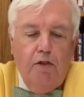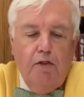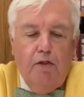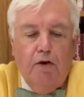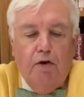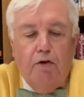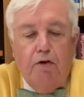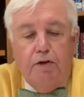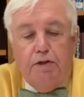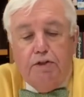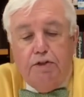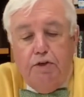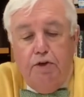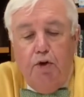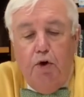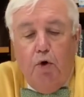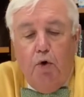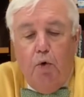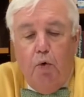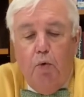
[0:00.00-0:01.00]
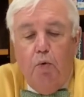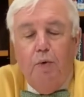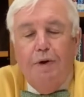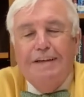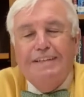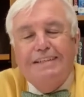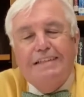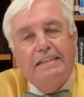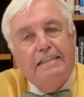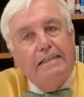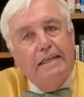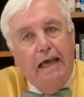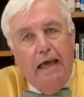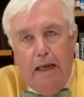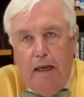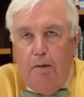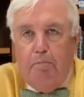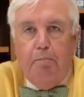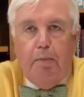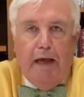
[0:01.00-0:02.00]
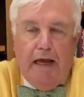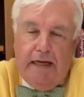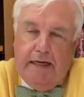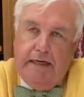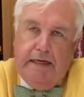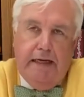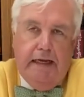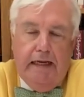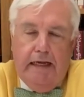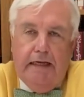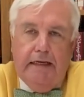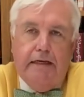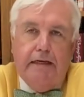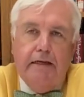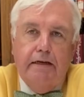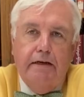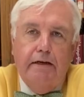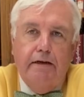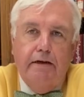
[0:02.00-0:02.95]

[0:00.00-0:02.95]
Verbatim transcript: There is no sell by date